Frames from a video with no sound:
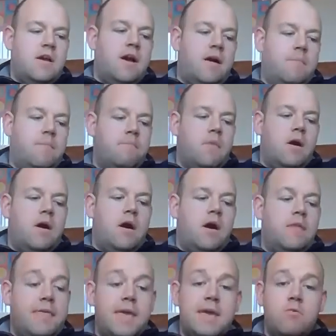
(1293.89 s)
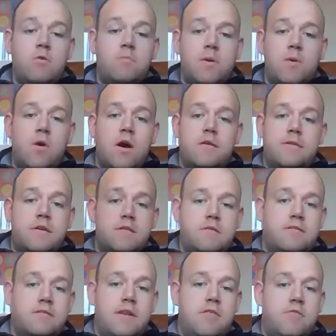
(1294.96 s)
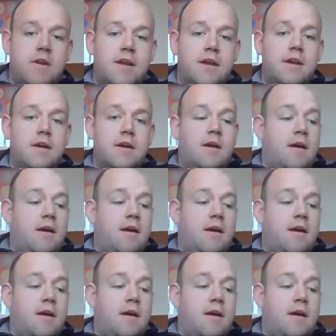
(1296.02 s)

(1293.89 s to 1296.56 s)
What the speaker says: I think it would be worth considering